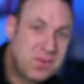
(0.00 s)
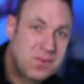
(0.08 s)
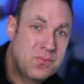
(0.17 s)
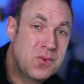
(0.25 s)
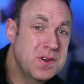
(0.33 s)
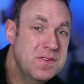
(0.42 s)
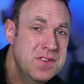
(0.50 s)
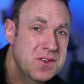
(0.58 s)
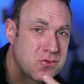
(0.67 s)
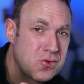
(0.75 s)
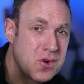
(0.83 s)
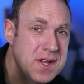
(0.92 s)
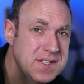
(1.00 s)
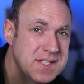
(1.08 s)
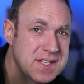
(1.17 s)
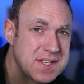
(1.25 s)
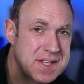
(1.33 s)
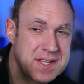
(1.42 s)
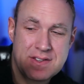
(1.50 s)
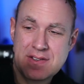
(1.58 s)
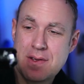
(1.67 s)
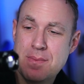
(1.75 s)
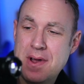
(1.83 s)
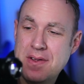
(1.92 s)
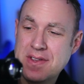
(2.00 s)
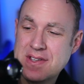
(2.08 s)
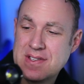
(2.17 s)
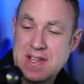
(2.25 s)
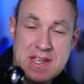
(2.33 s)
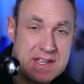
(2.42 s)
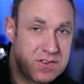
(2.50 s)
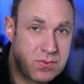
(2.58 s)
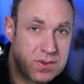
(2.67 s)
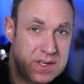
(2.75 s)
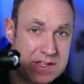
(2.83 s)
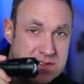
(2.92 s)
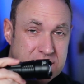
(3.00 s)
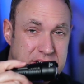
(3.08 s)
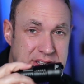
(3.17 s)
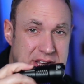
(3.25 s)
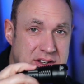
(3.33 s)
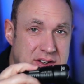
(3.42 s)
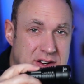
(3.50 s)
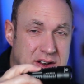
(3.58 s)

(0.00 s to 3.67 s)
One of the craziest things about this light is as soon as I turn it